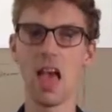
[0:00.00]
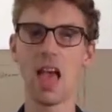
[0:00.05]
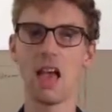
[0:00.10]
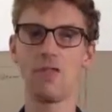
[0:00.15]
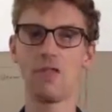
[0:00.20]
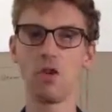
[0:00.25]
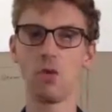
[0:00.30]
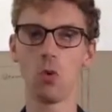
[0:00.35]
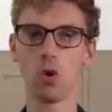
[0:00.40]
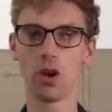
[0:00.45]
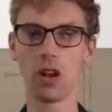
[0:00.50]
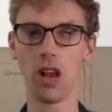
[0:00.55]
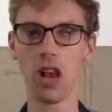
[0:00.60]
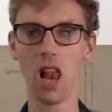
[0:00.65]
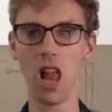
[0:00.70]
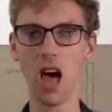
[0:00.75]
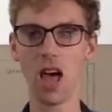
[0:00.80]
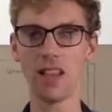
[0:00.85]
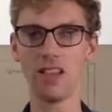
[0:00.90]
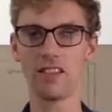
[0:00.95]
If you want
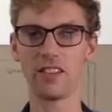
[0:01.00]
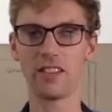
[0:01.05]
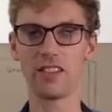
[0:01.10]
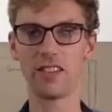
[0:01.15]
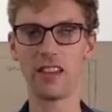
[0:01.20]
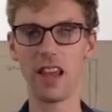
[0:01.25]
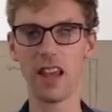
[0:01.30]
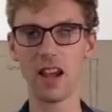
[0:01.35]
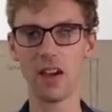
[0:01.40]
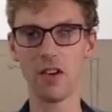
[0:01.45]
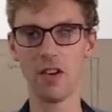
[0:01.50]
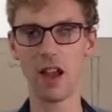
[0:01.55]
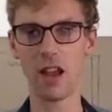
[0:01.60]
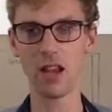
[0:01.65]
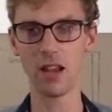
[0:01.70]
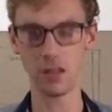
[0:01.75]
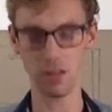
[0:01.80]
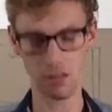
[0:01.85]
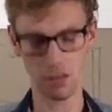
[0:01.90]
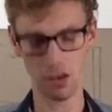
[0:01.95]
light
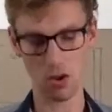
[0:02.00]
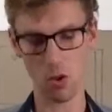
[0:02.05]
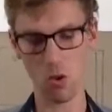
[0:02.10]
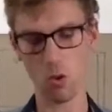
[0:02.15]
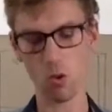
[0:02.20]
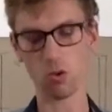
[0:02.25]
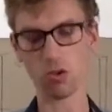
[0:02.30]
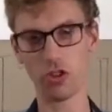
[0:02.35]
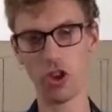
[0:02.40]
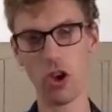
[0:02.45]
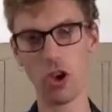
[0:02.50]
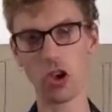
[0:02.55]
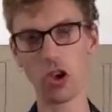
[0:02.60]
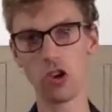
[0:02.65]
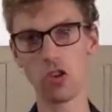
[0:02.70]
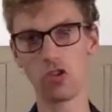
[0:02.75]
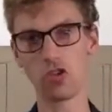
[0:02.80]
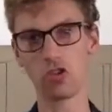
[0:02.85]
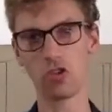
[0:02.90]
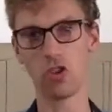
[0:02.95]
steering, also a
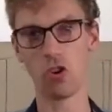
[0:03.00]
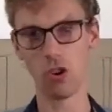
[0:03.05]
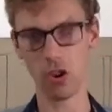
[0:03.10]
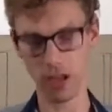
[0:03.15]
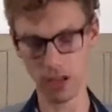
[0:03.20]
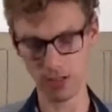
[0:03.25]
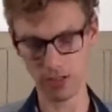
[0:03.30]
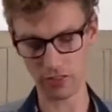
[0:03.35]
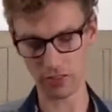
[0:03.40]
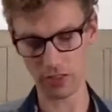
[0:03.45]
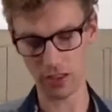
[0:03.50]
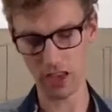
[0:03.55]
good choice,